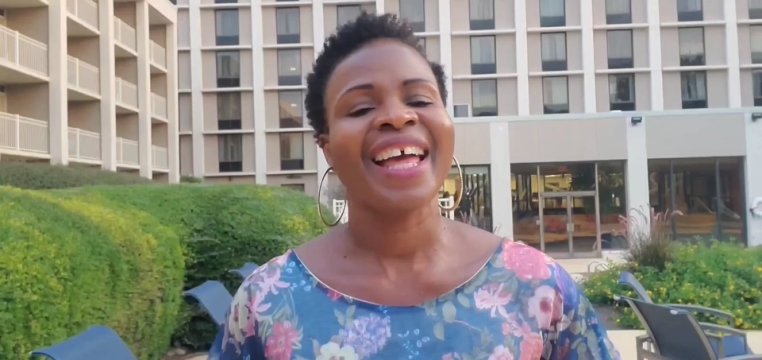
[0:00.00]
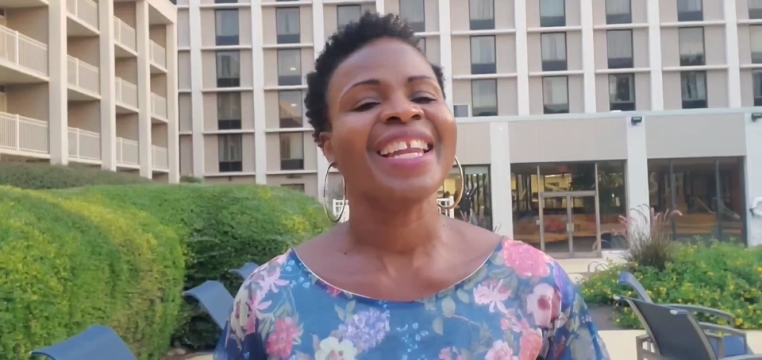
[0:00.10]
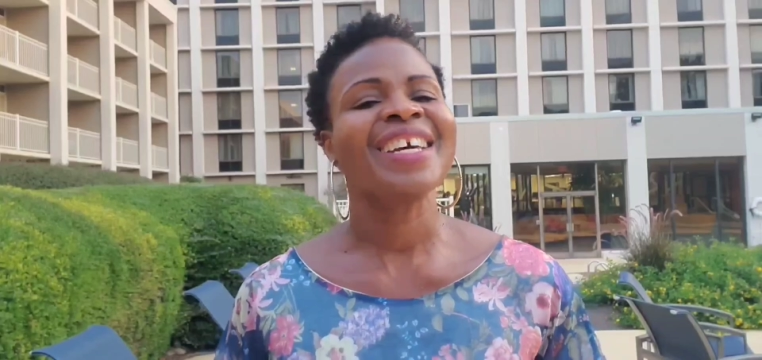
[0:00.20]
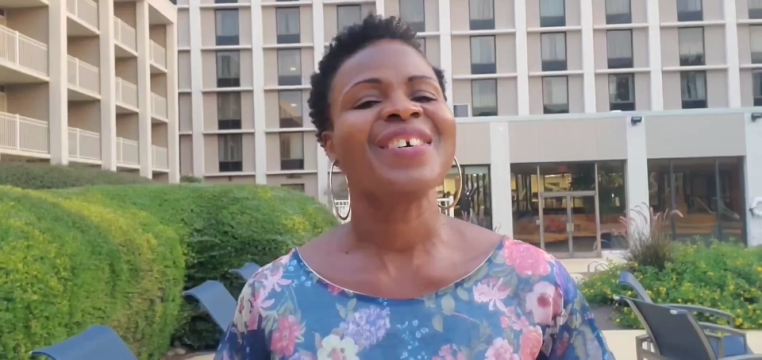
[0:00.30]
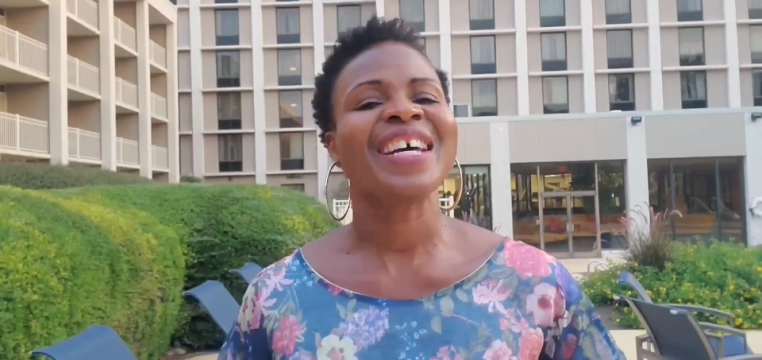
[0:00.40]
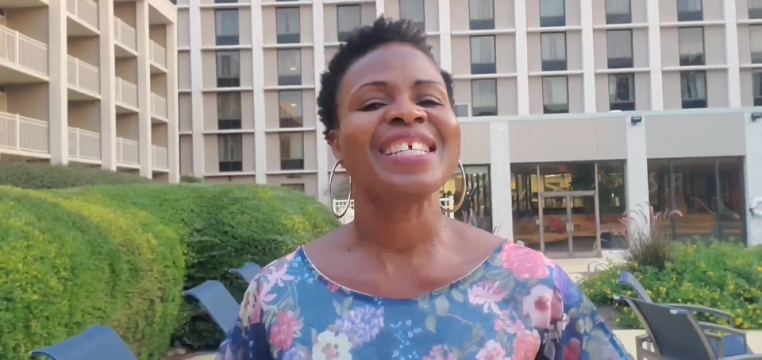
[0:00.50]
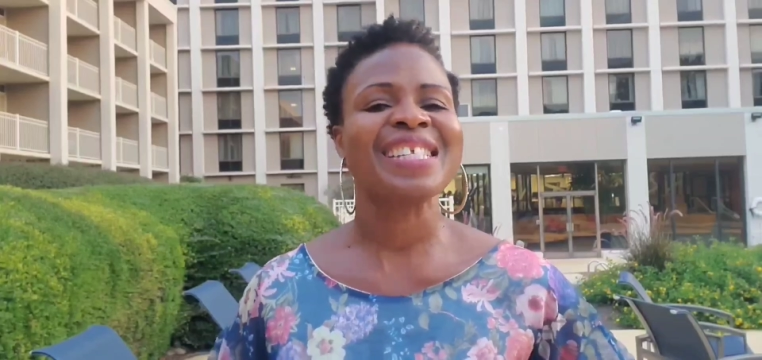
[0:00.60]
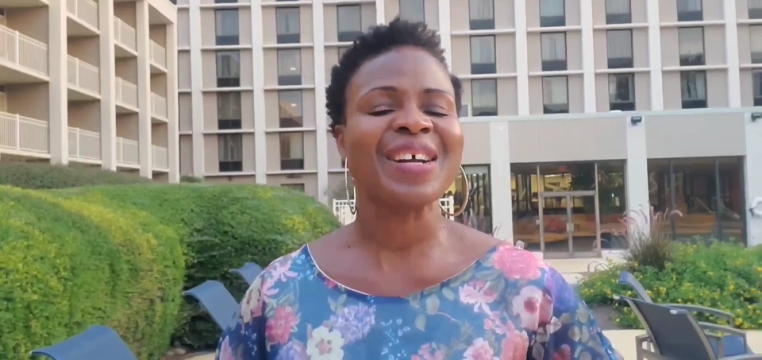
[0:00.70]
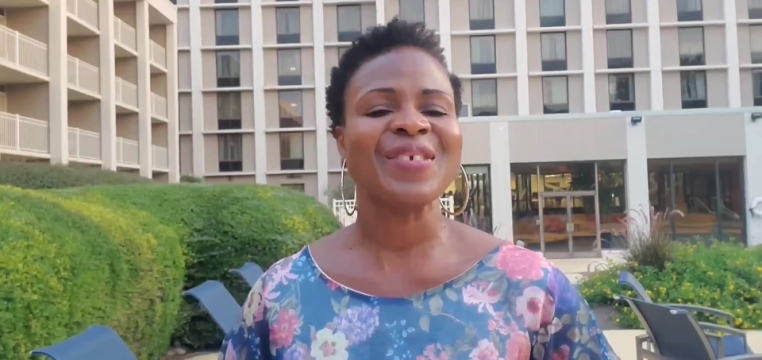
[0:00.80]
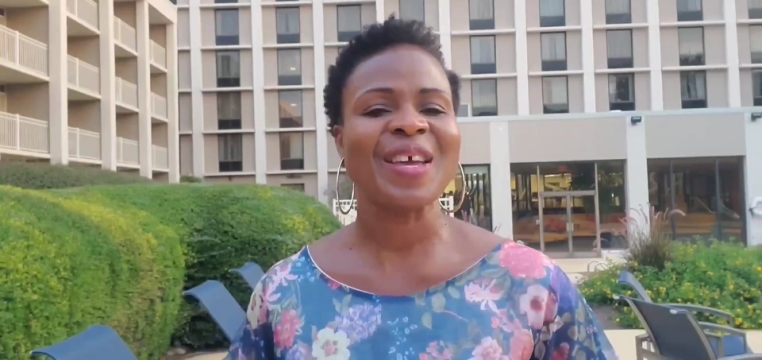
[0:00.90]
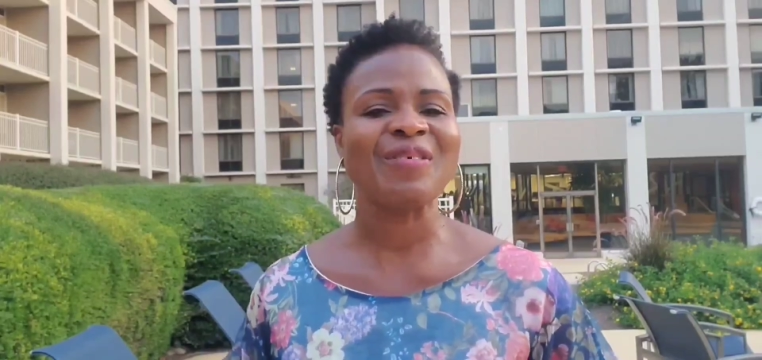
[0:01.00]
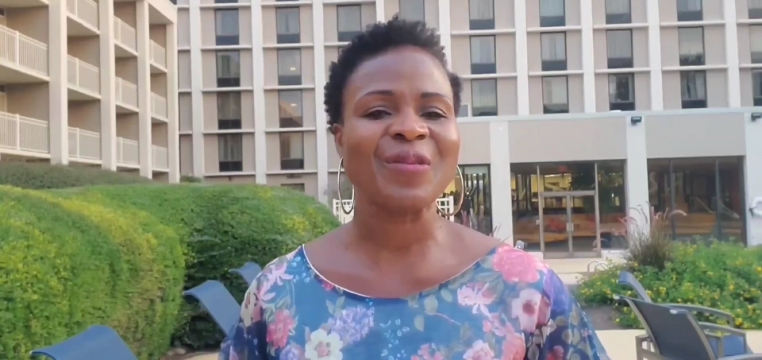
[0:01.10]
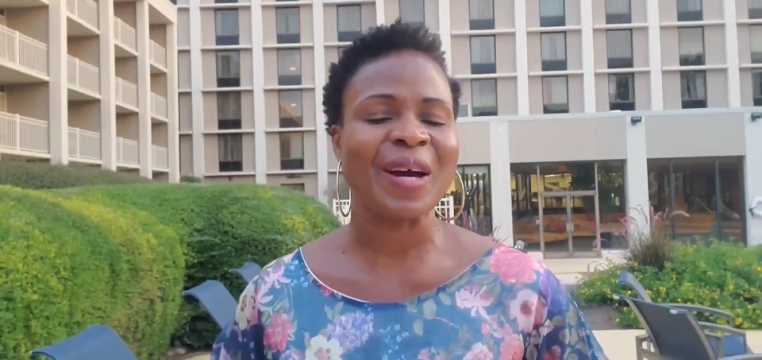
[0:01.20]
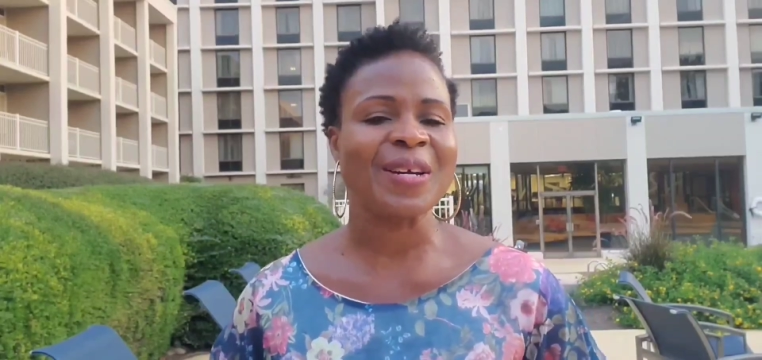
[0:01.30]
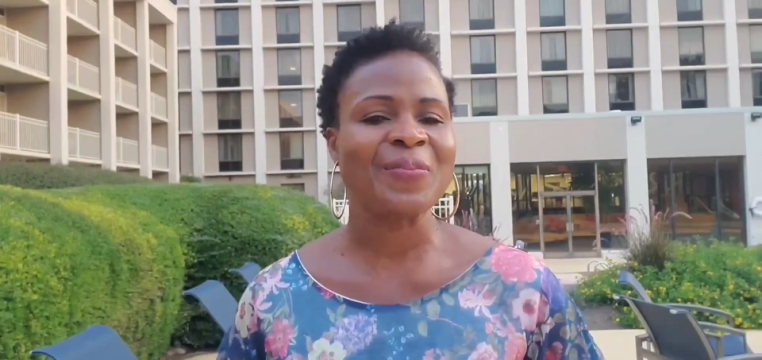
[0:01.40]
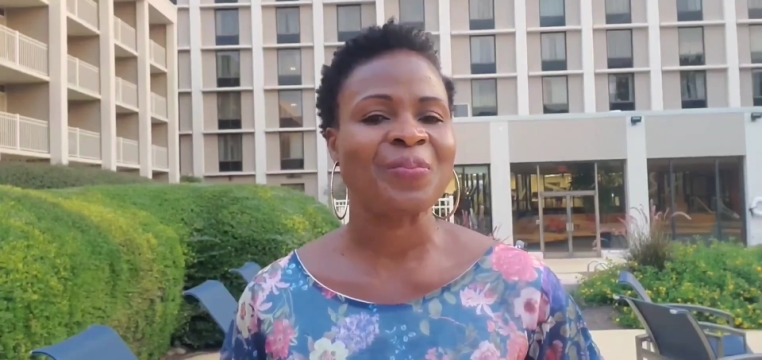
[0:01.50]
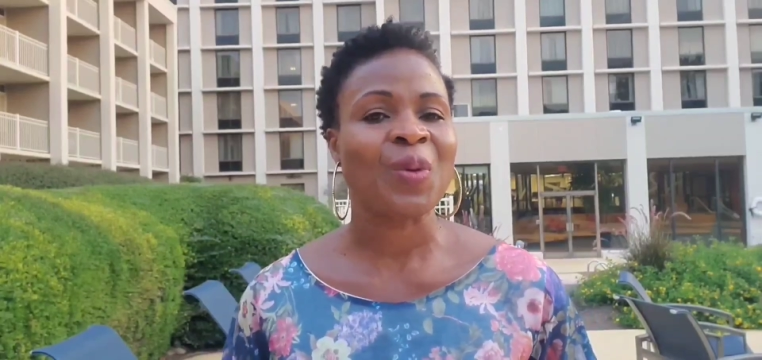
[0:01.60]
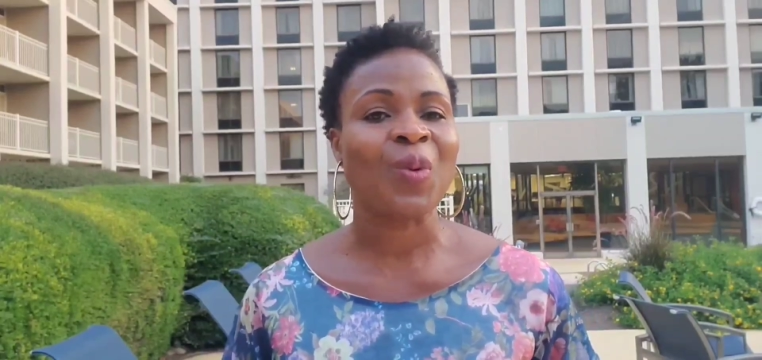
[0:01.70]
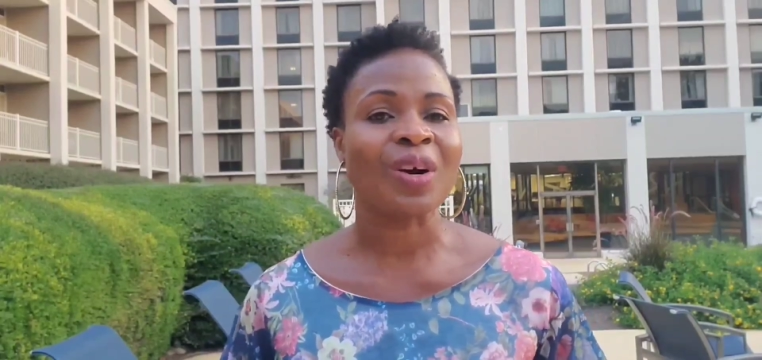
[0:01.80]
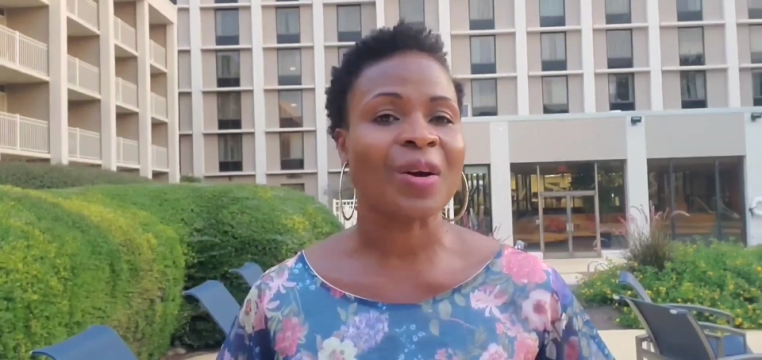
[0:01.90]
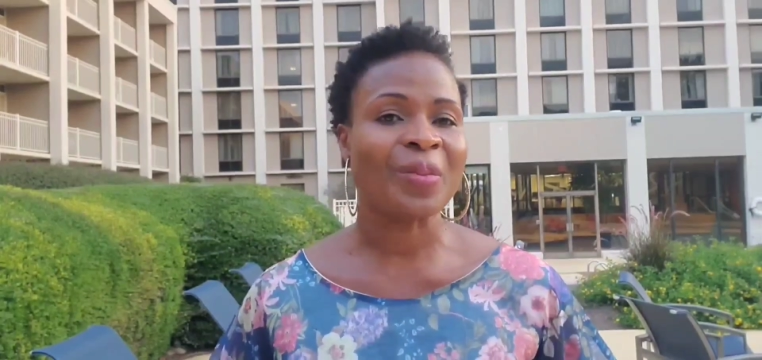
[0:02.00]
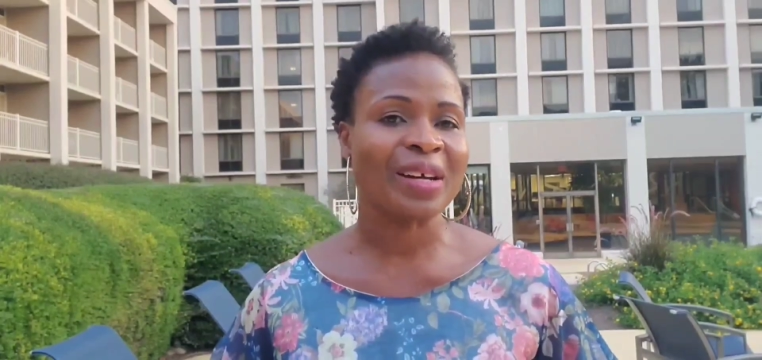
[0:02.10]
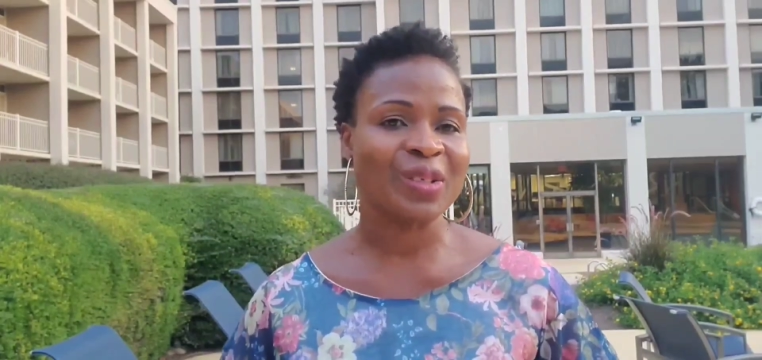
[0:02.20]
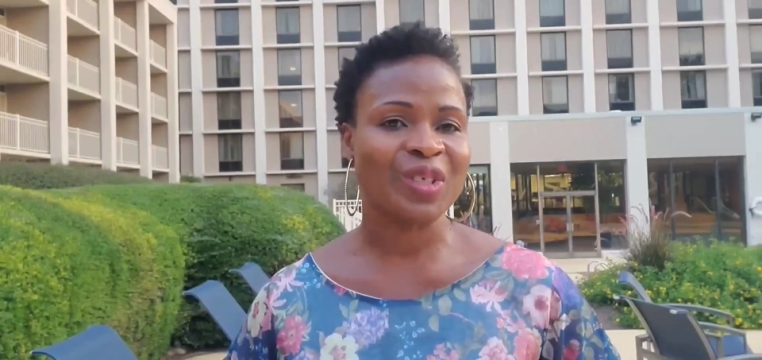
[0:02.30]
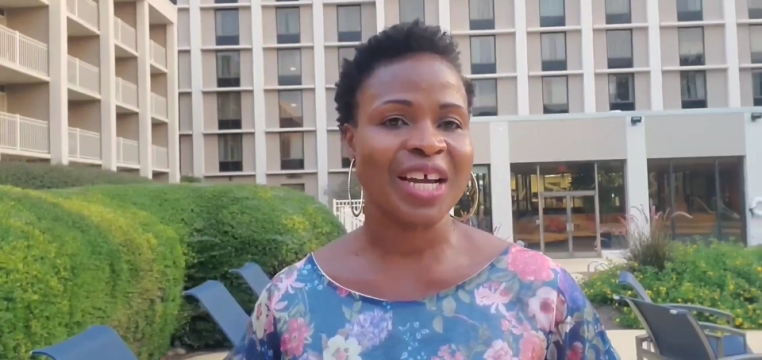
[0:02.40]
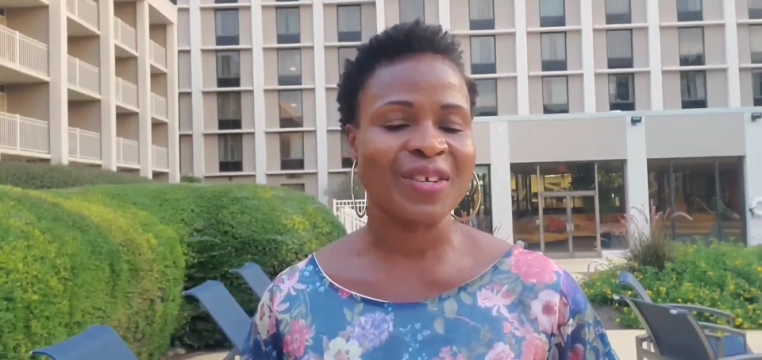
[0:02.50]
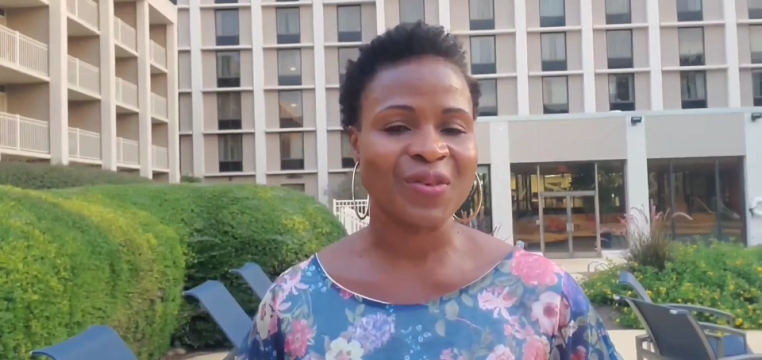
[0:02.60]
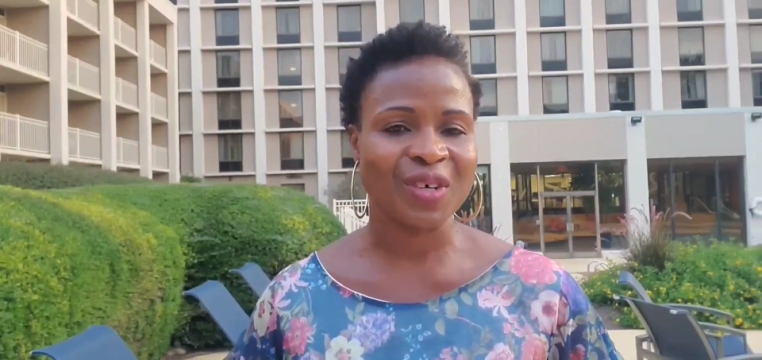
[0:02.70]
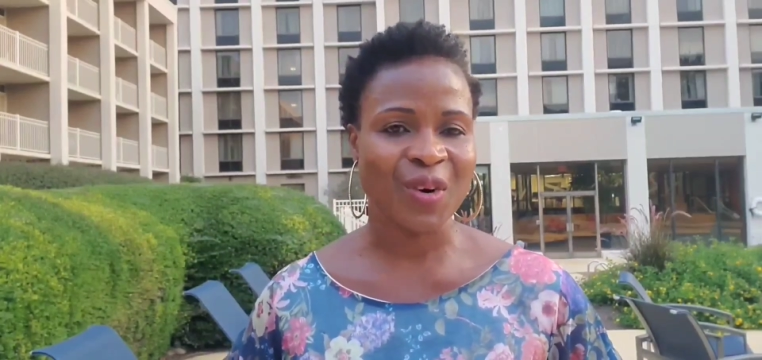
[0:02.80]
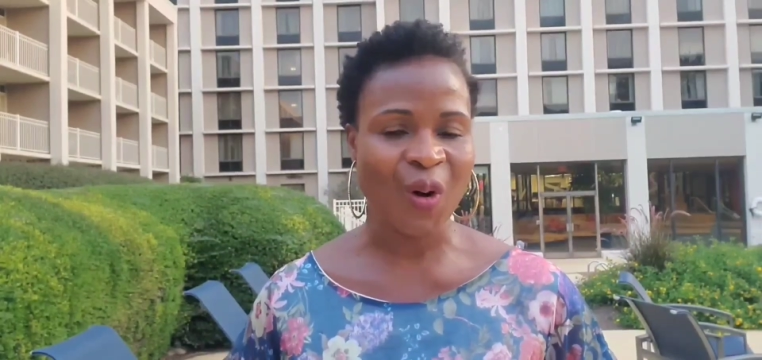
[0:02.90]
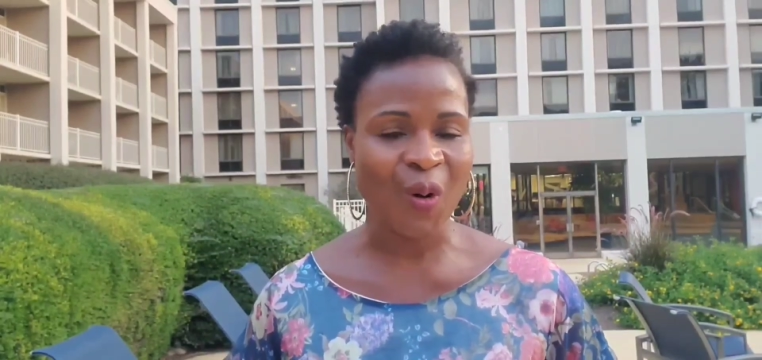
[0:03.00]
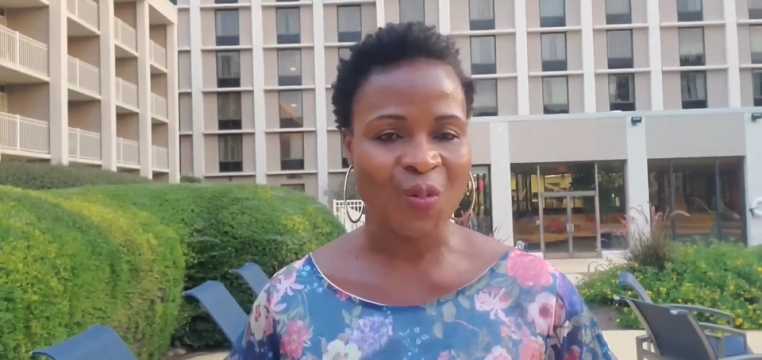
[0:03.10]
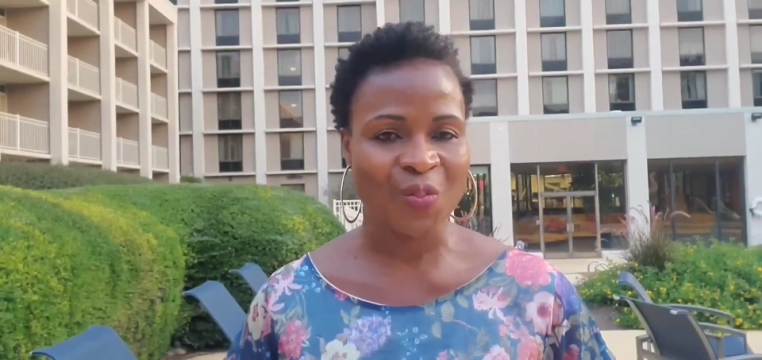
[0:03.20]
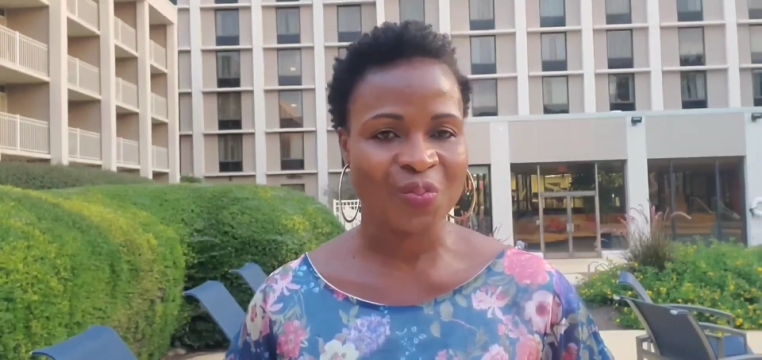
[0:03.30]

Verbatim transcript: Hello and salut everybody. Welcome back to Chatting with Nicole.